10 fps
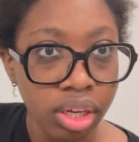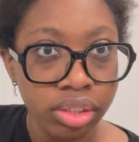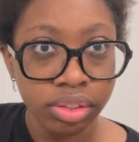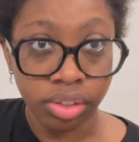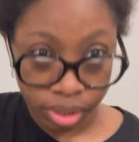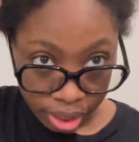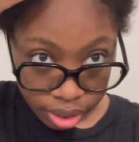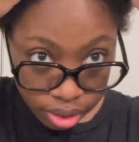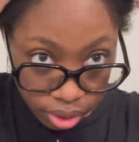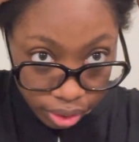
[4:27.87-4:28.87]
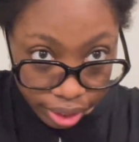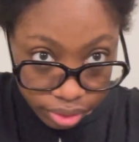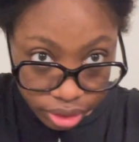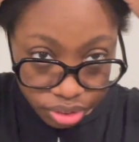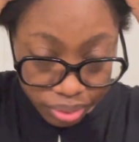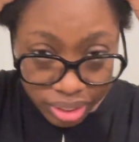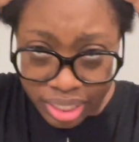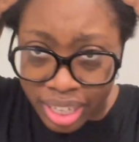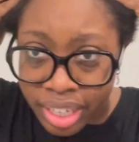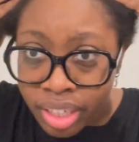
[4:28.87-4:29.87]
So yeah, all right. So I just wanted to
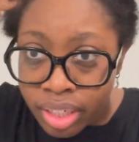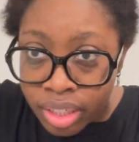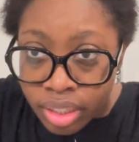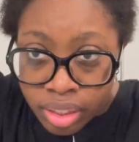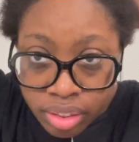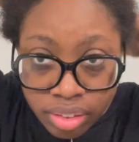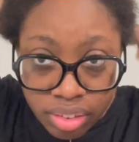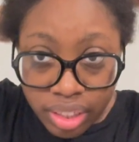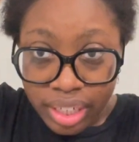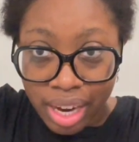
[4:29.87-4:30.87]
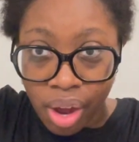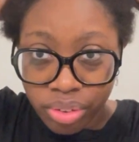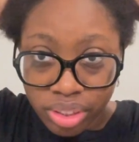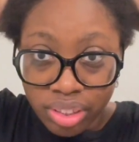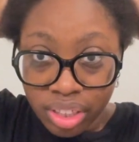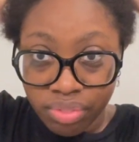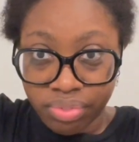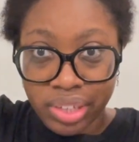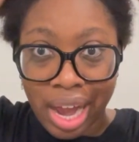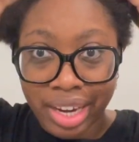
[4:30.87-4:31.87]
get it slicked down just a
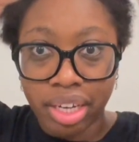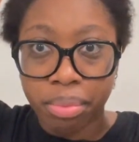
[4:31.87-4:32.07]
tiny